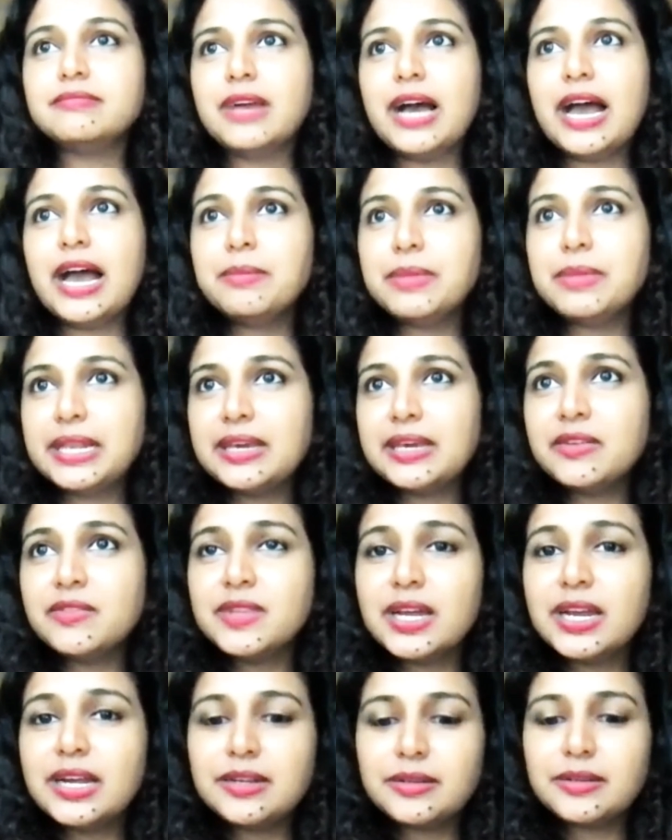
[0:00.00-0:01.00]
I believe
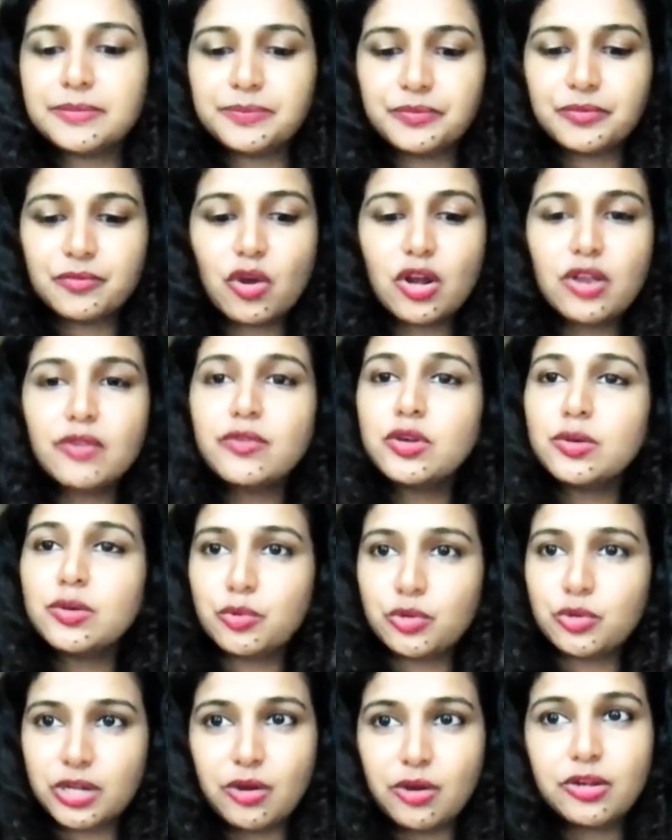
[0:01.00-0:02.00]
that whatever you
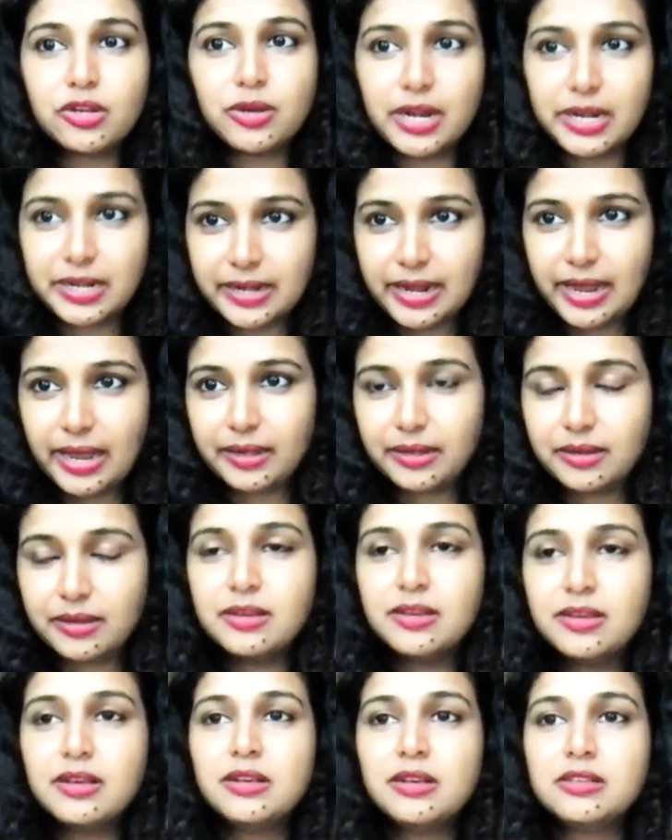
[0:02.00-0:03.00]
put out, you attract.
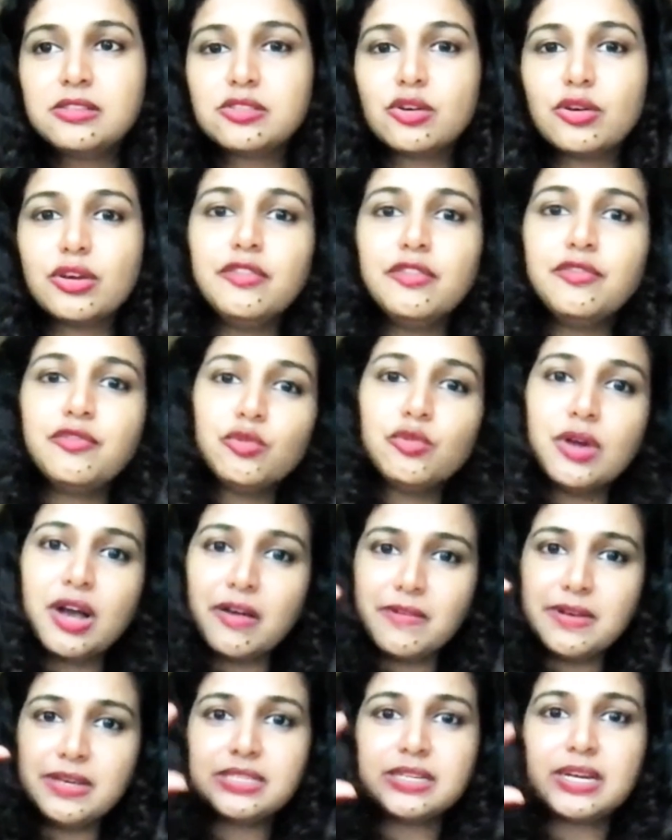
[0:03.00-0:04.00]
So if you
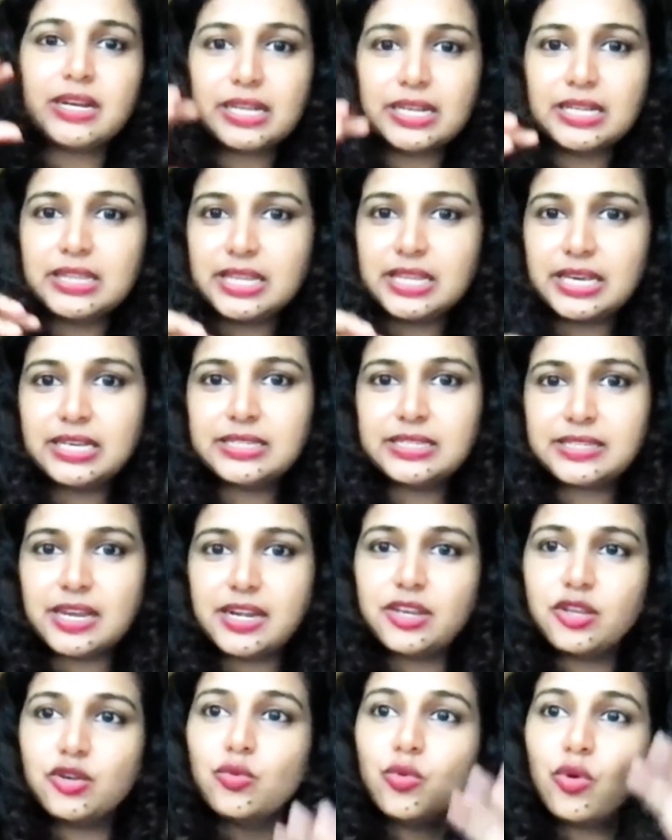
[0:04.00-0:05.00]
have certain things
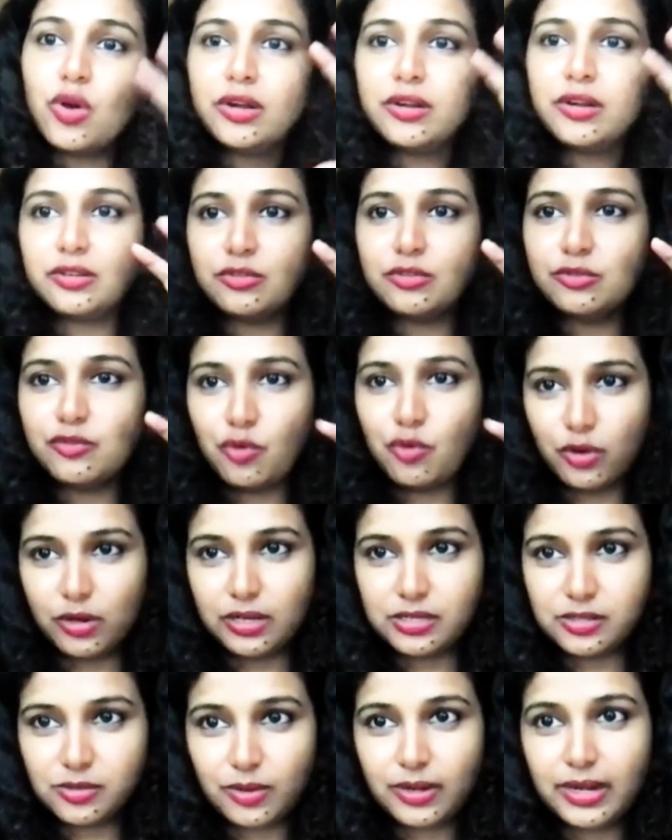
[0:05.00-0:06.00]
that you want to
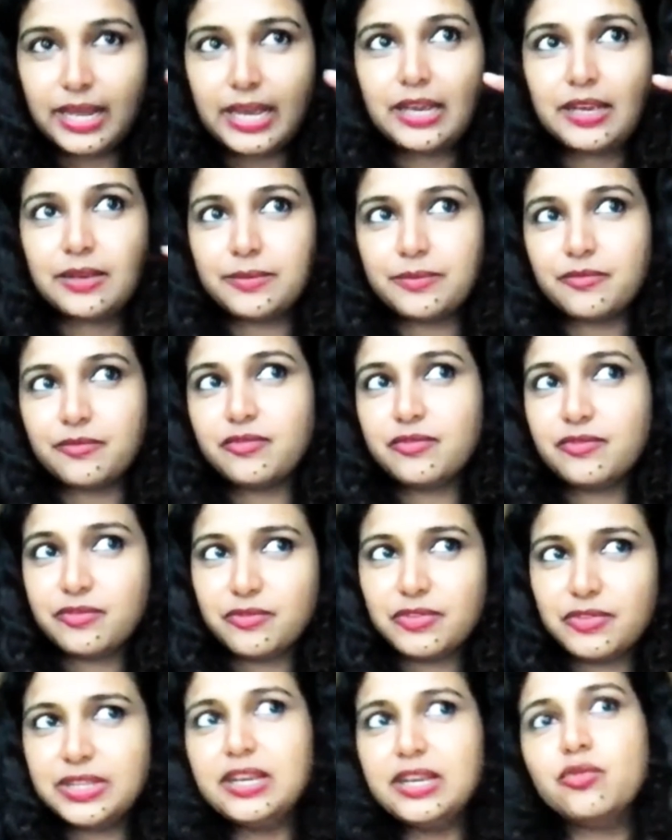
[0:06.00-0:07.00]
focus on, like
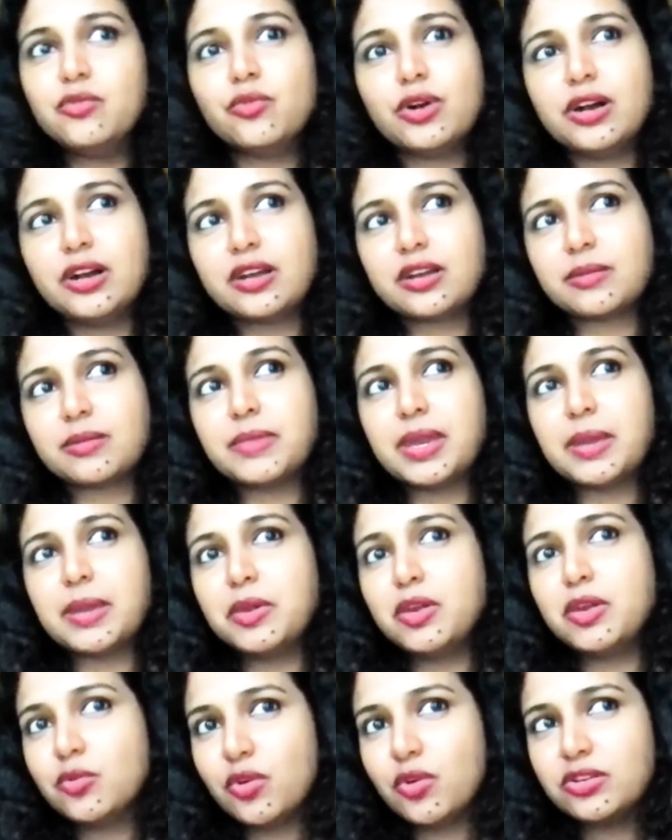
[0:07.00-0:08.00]
within work,
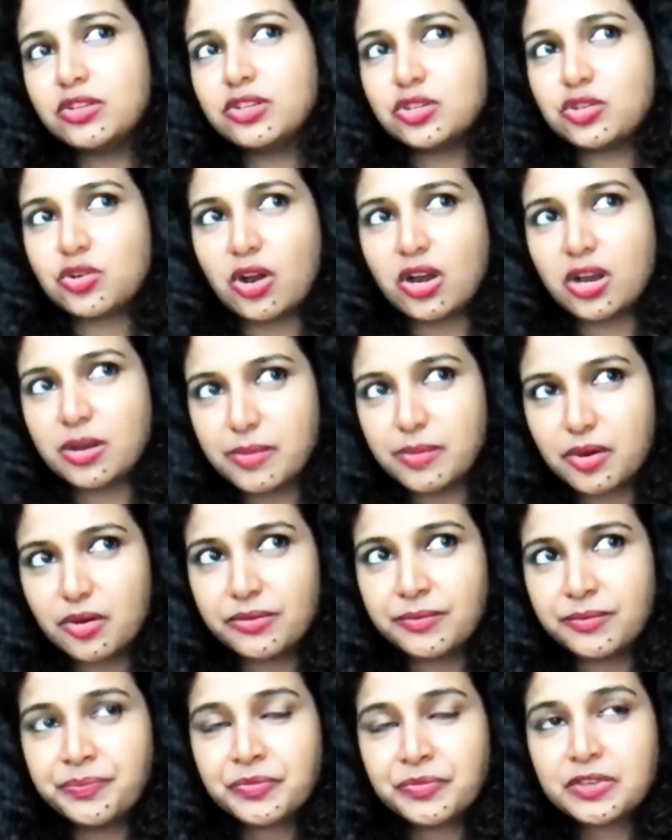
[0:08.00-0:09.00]
maybe you want to talk about
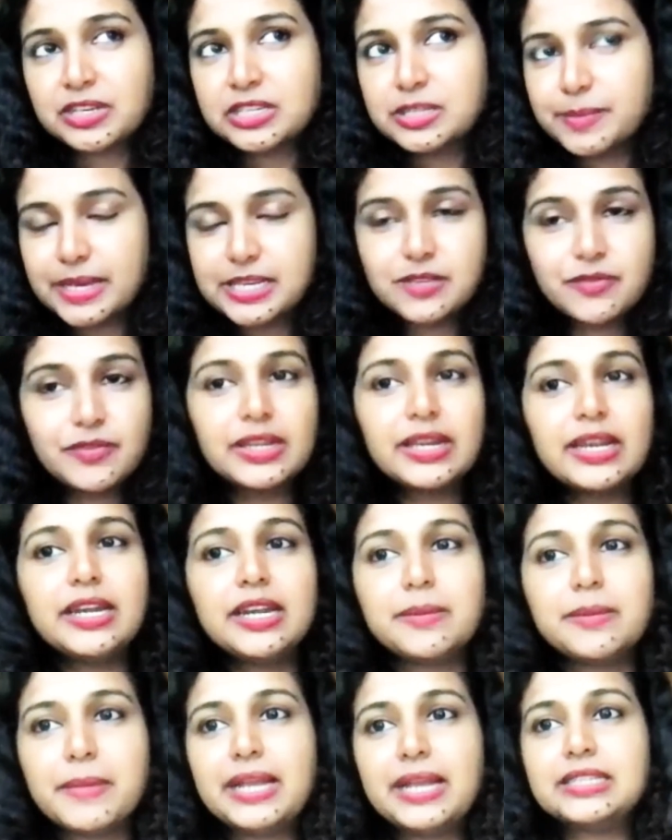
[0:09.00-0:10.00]
specifically
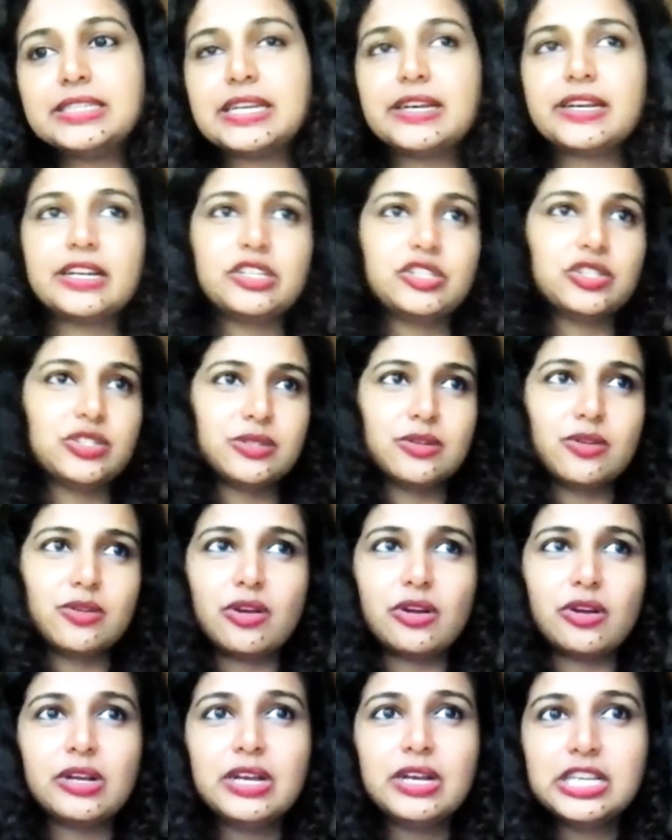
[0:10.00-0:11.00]
demand generation
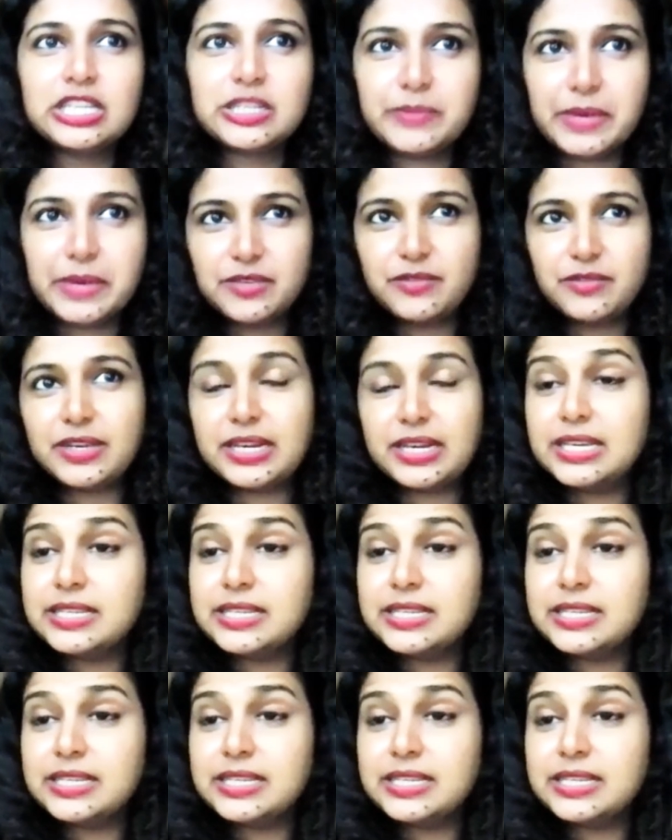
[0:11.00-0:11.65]
or specifically